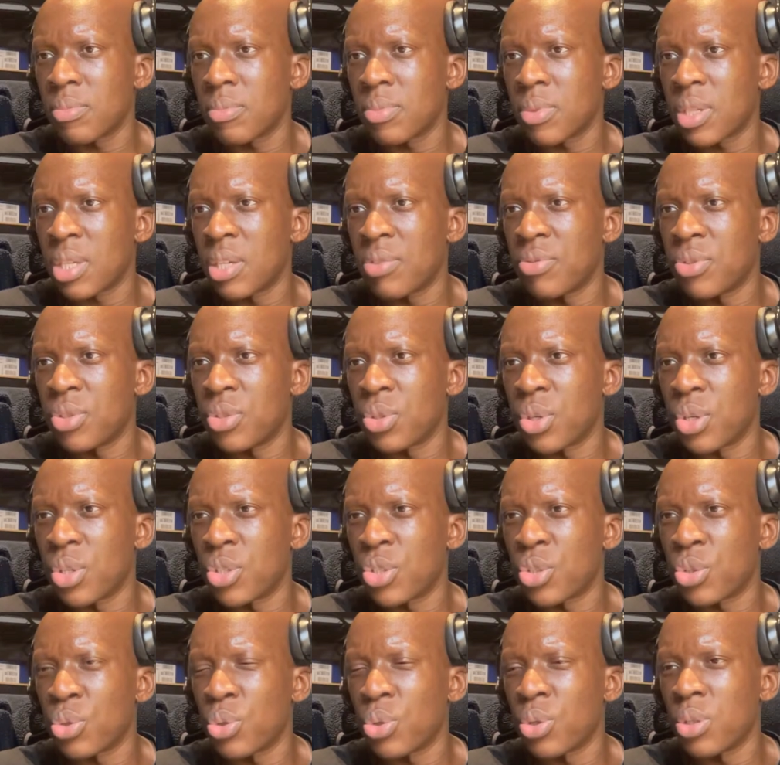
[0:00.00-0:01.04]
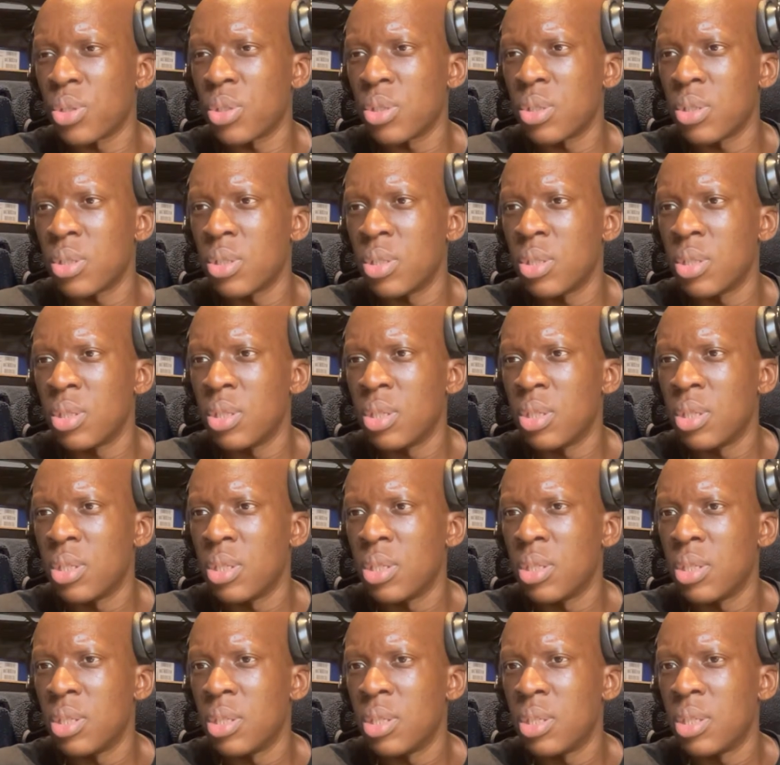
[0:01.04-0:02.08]
Given to Ashore.
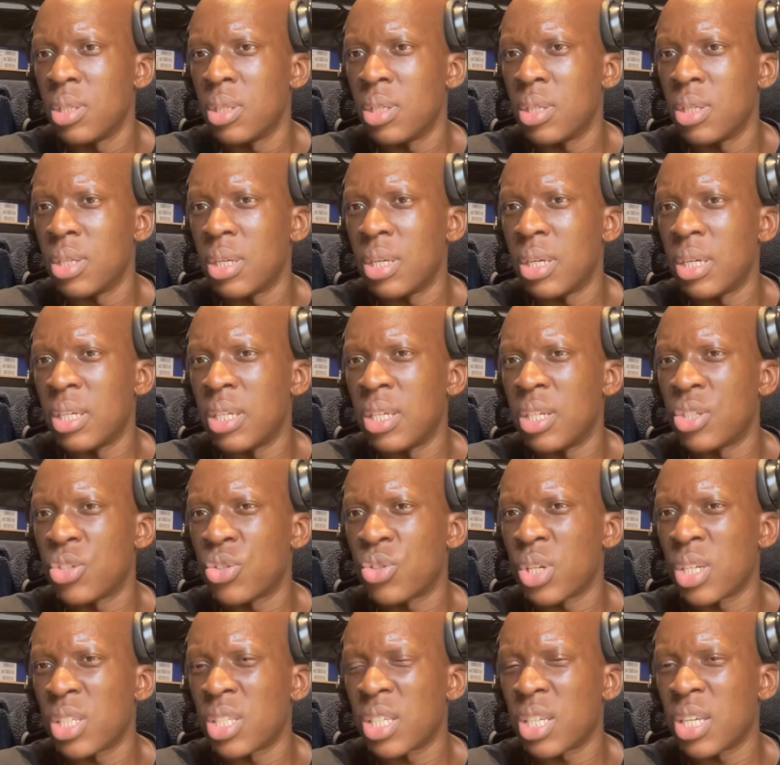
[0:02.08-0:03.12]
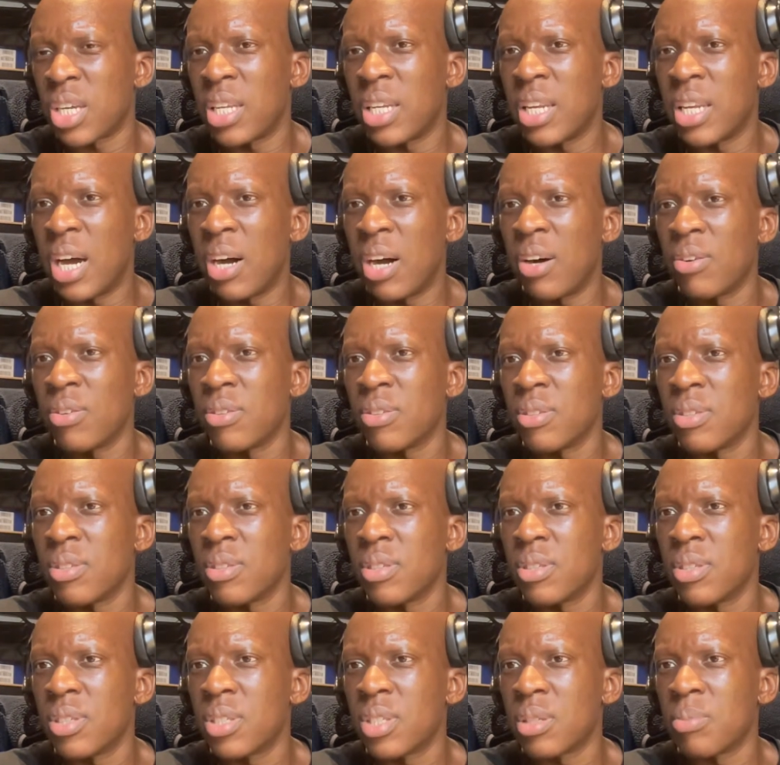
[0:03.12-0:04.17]
And here's Trezeguet now.
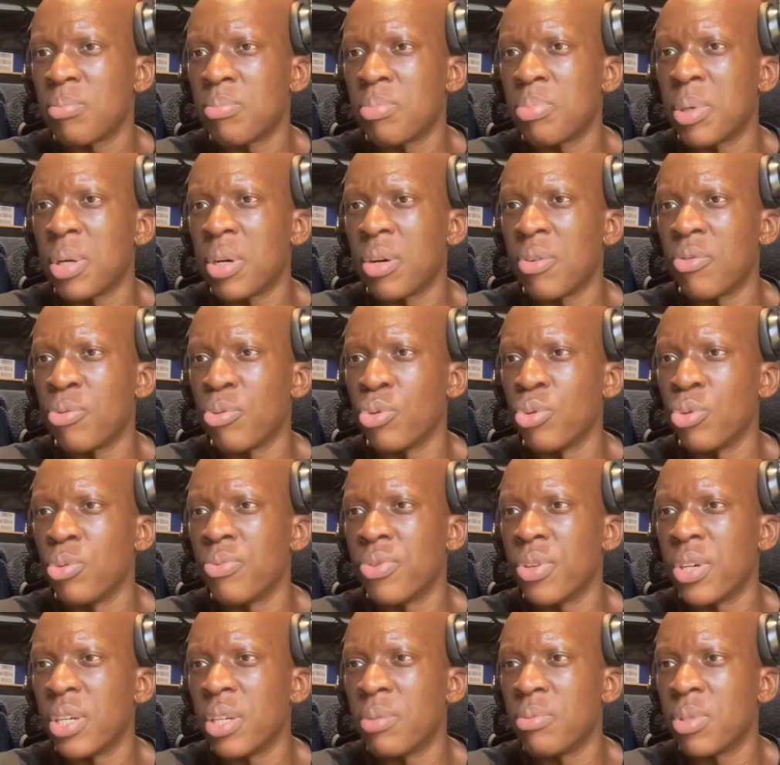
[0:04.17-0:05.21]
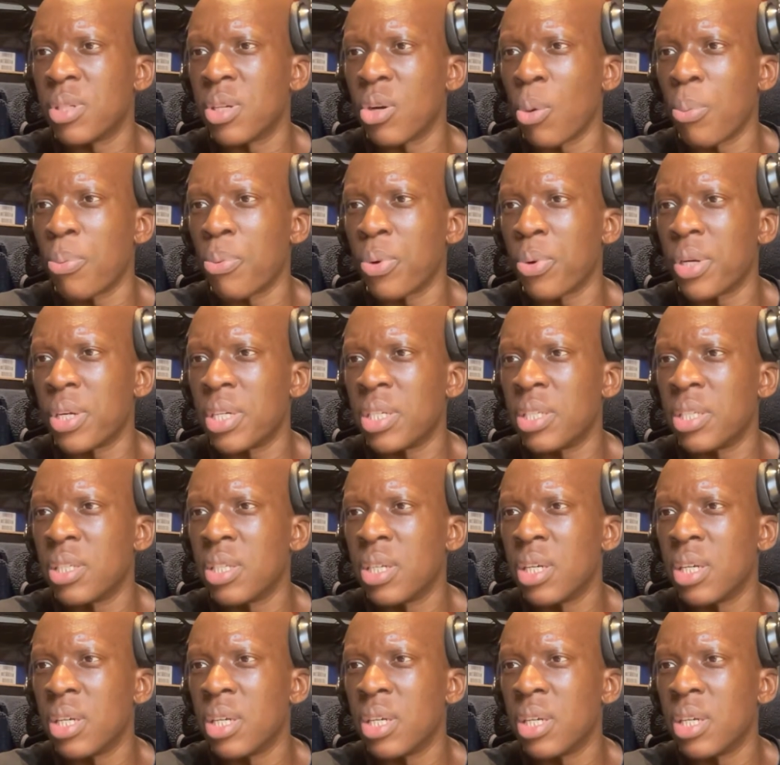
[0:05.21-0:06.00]
It's a bit of room for him to operate in.